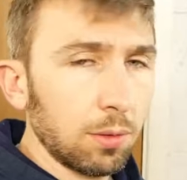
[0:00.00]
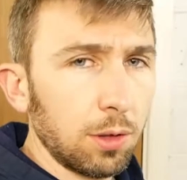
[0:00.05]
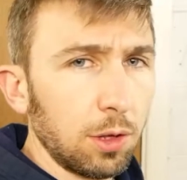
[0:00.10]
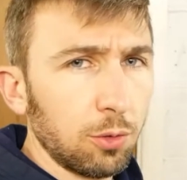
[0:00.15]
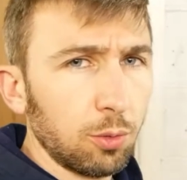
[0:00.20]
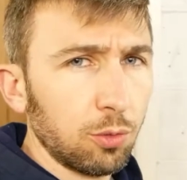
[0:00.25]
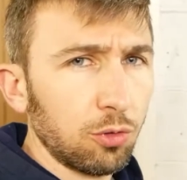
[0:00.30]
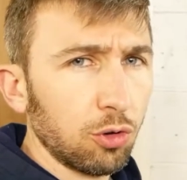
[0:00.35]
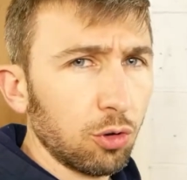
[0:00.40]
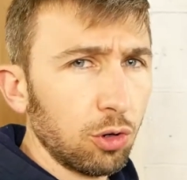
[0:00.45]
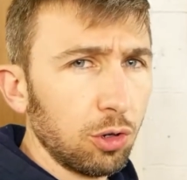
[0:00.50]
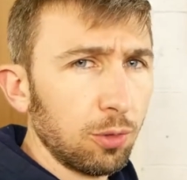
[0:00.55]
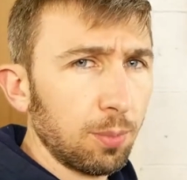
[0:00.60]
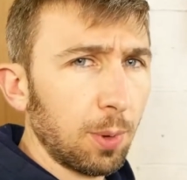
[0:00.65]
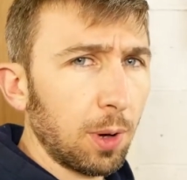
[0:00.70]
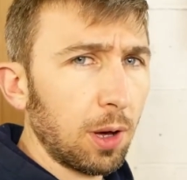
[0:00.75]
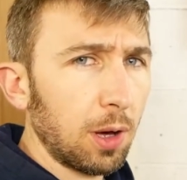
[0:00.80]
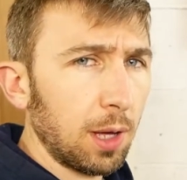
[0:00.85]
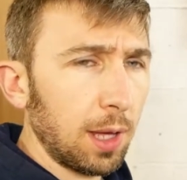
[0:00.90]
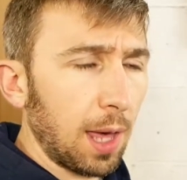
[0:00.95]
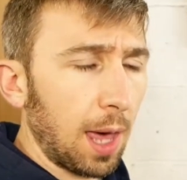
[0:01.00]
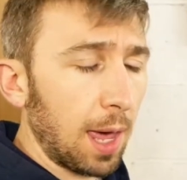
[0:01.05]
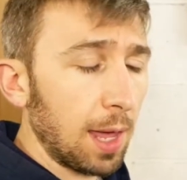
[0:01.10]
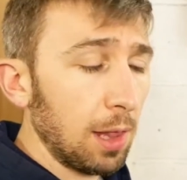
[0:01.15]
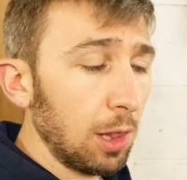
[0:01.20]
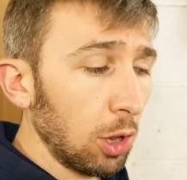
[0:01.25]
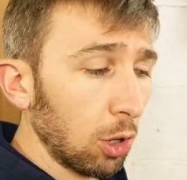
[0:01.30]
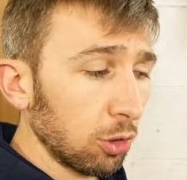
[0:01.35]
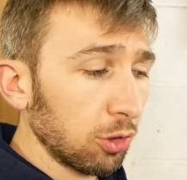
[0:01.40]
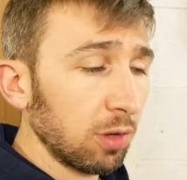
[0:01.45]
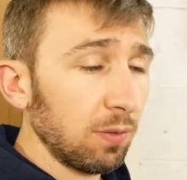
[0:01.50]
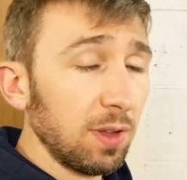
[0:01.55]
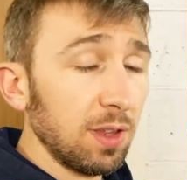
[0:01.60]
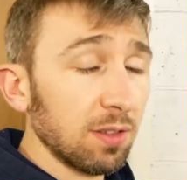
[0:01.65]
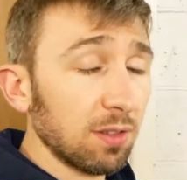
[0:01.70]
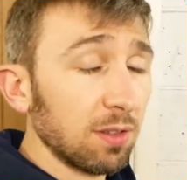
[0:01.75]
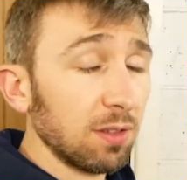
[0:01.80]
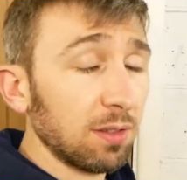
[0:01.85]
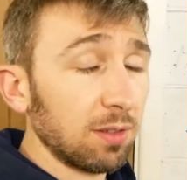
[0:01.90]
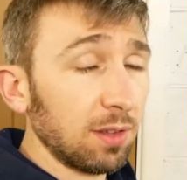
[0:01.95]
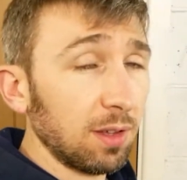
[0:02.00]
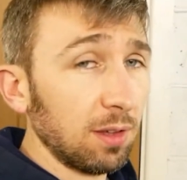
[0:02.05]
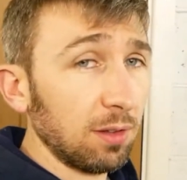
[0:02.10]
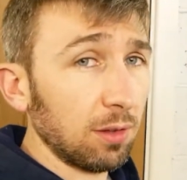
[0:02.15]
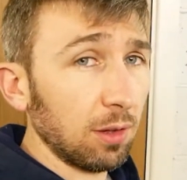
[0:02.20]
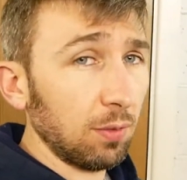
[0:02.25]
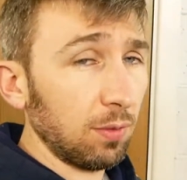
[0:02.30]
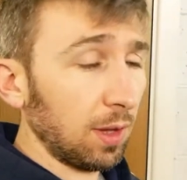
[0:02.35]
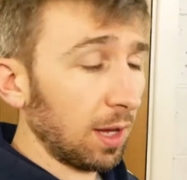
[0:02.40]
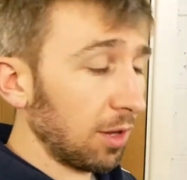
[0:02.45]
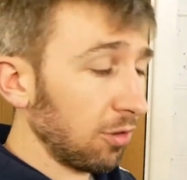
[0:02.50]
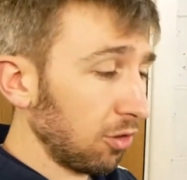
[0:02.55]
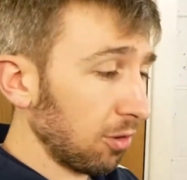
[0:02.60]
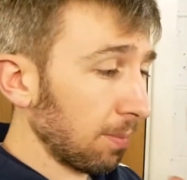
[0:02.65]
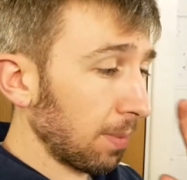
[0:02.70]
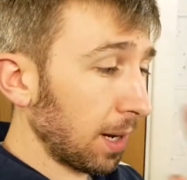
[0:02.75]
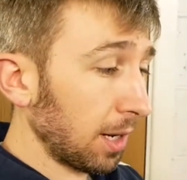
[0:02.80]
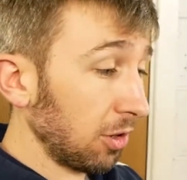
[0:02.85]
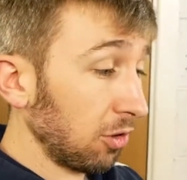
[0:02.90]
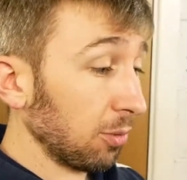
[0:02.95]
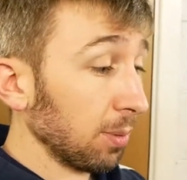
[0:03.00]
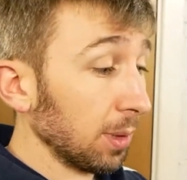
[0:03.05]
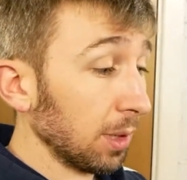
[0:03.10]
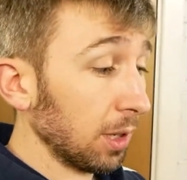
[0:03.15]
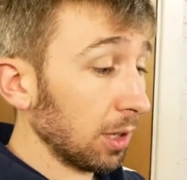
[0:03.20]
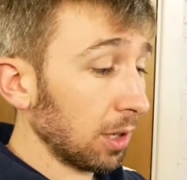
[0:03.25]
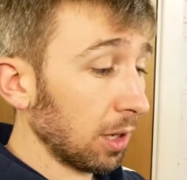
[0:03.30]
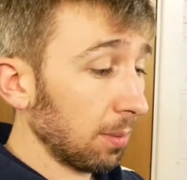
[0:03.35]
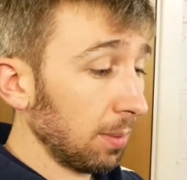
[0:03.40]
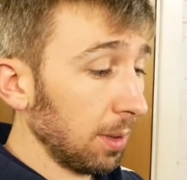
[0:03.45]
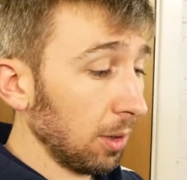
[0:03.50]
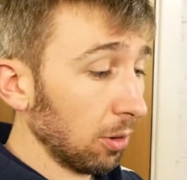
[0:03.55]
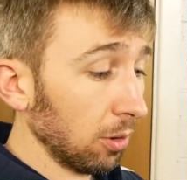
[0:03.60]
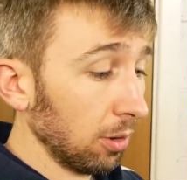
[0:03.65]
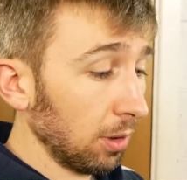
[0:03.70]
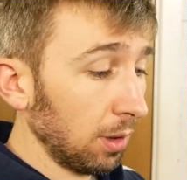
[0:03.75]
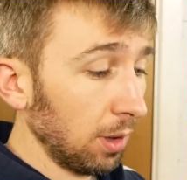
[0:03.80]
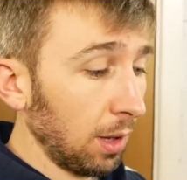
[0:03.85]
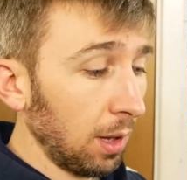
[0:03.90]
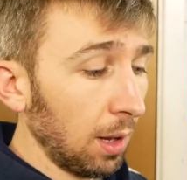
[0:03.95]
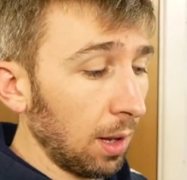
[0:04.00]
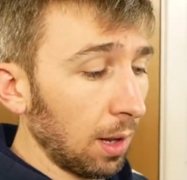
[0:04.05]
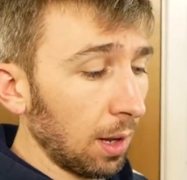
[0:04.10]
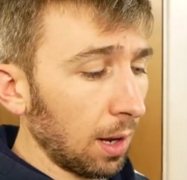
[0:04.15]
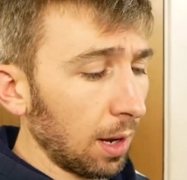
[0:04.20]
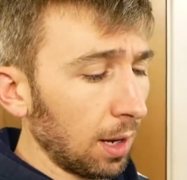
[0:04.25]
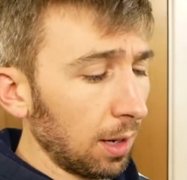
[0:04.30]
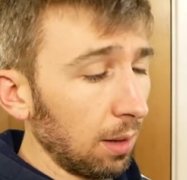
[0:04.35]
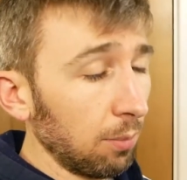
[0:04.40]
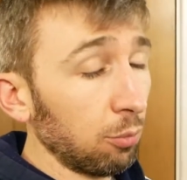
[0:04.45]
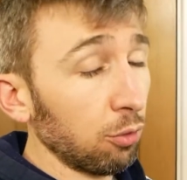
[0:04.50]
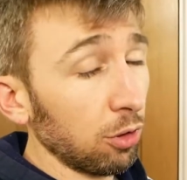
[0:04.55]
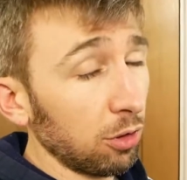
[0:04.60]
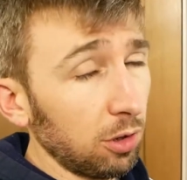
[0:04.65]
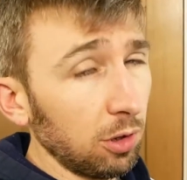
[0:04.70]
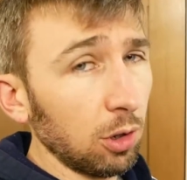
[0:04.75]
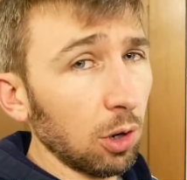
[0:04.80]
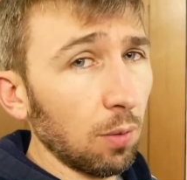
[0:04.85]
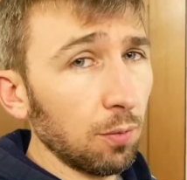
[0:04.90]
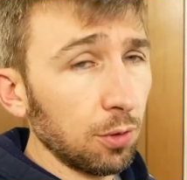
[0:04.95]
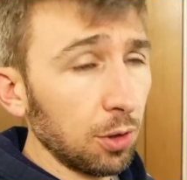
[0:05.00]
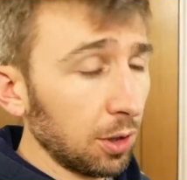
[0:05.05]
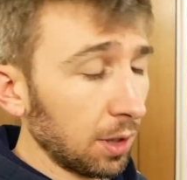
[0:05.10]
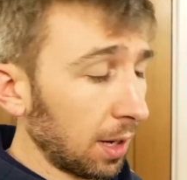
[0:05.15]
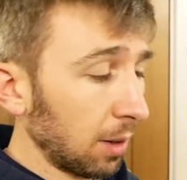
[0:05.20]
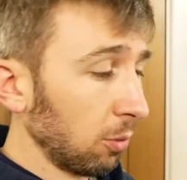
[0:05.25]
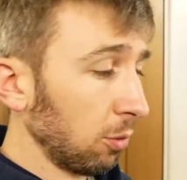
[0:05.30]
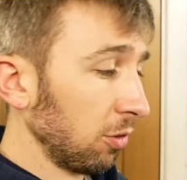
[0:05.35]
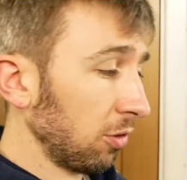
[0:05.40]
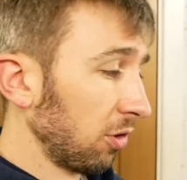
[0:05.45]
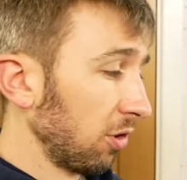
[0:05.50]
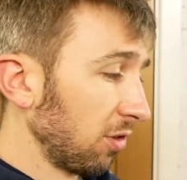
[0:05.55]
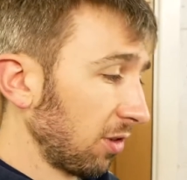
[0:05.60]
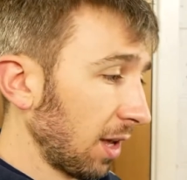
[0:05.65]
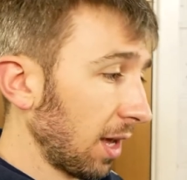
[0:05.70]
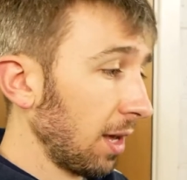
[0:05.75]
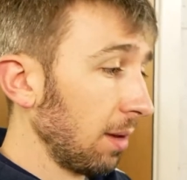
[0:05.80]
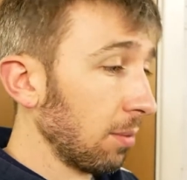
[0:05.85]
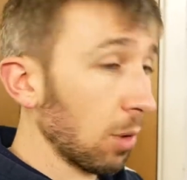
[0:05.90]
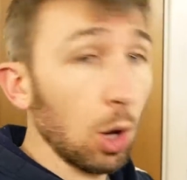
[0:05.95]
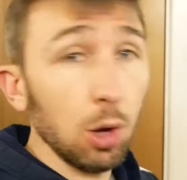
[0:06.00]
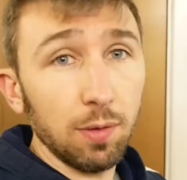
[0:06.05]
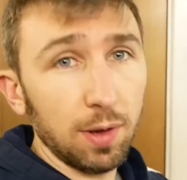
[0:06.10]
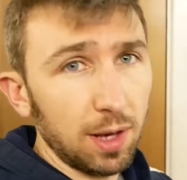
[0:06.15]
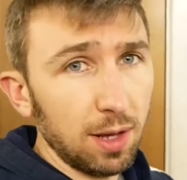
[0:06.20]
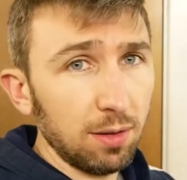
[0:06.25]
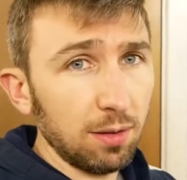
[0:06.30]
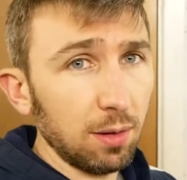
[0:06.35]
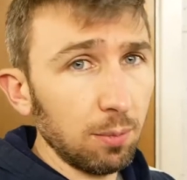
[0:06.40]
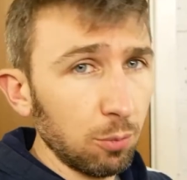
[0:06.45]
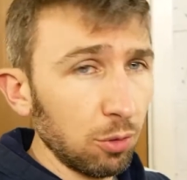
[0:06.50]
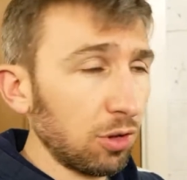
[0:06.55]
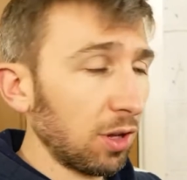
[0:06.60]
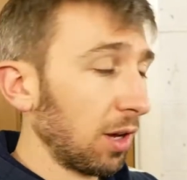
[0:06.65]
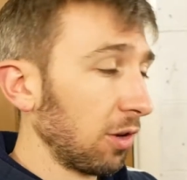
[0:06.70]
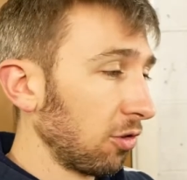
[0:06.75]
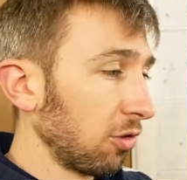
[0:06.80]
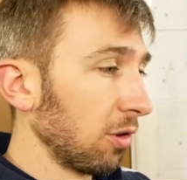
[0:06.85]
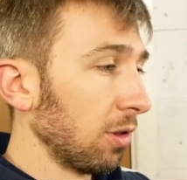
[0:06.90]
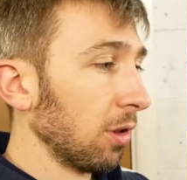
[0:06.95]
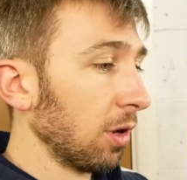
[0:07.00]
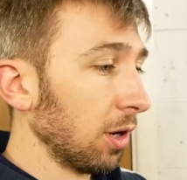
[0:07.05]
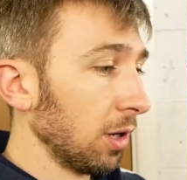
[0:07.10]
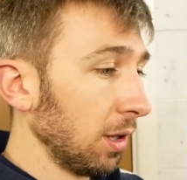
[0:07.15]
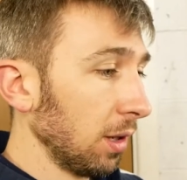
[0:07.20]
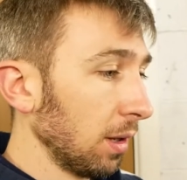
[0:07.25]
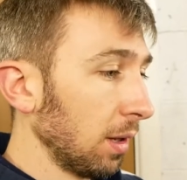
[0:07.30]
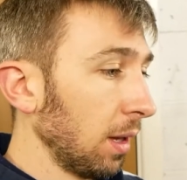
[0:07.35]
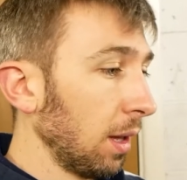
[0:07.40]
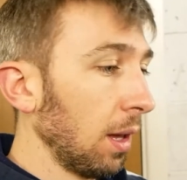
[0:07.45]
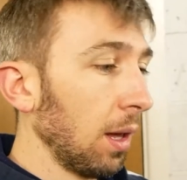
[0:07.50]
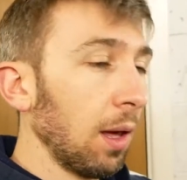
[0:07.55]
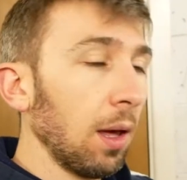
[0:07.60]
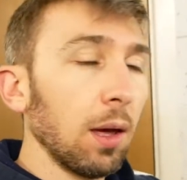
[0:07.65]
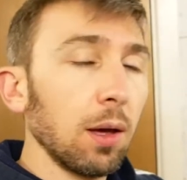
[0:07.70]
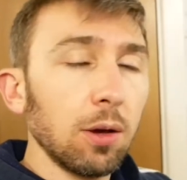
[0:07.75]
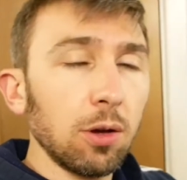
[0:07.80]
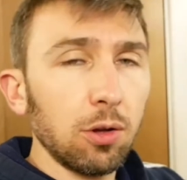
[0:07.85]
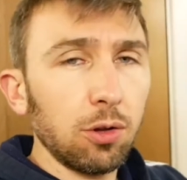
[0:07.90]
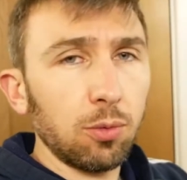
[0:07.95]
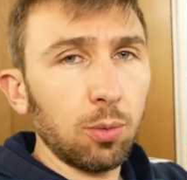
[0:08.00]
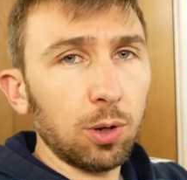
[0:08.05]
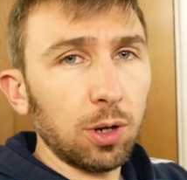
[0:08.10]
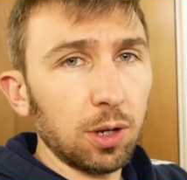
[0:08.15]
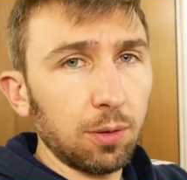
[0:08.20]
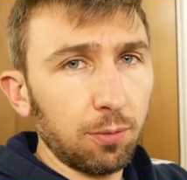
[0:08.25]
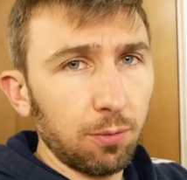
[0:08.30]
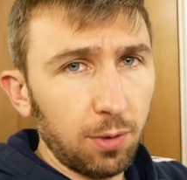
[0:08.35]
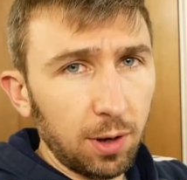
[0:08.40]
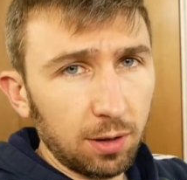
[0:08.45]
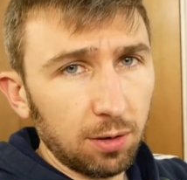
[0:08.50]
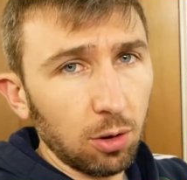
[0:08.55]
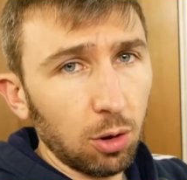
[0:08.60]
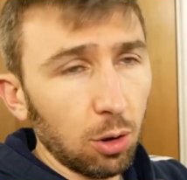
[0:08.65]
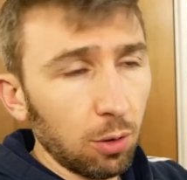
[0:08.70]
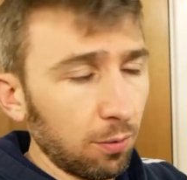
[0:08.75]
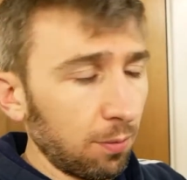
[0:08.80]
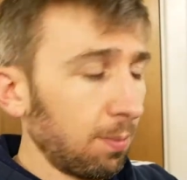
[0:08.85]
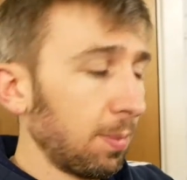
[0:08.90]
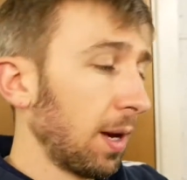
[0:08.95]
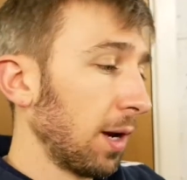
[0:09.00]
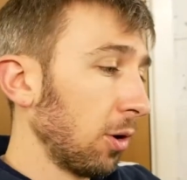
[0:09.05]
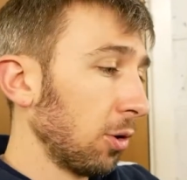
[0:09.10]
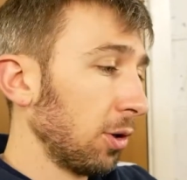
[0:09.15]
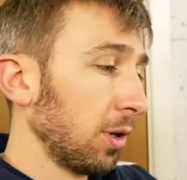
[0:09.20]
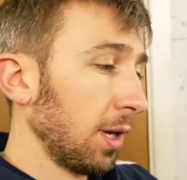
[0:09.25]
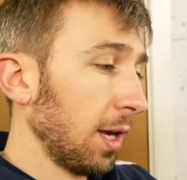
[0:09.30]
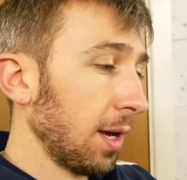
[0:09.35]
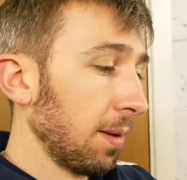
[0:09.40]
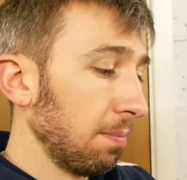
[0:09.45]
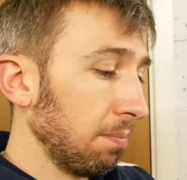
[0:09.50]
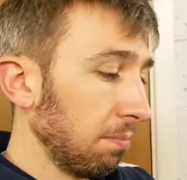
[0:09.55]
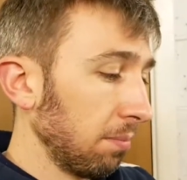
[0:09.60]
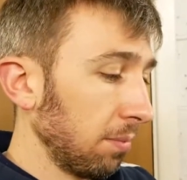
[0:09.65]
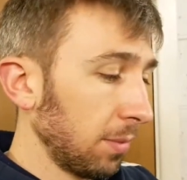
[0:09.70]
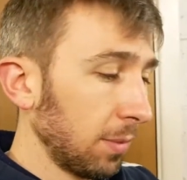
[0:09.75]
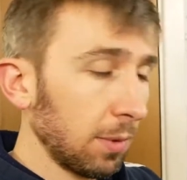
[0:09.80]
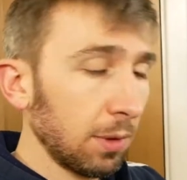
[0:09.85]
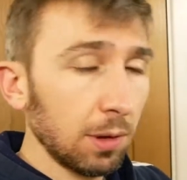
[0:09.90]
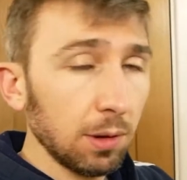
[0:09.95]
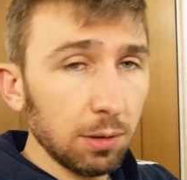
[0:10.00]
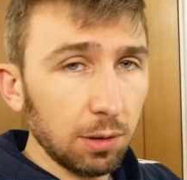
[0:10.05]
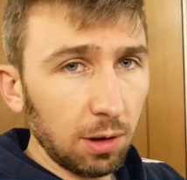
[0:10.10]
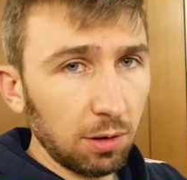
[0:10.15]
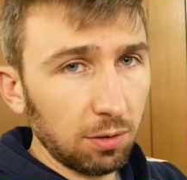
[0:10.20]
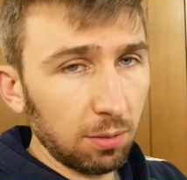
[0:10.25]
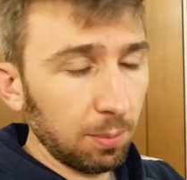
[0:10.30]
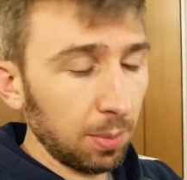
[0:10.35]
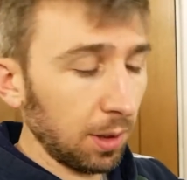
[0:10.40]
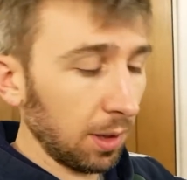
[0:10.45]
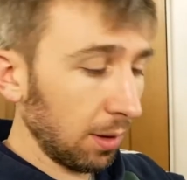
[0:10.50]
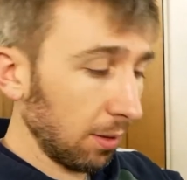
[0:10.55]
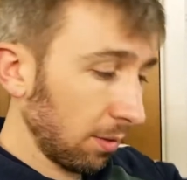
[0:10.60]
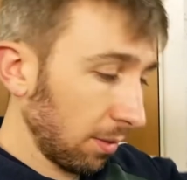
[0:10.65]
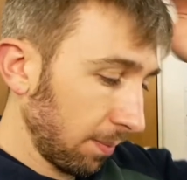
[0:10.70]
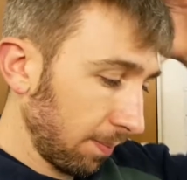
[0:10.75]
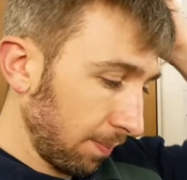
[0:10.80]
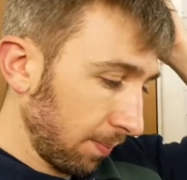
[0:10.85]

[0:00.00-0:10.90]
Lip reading: This was joined by a lot of instances of the engine management light coming on, and I'm pretty confident that was the same overheating protection light, because when I flicked it off, back on again, disappeared.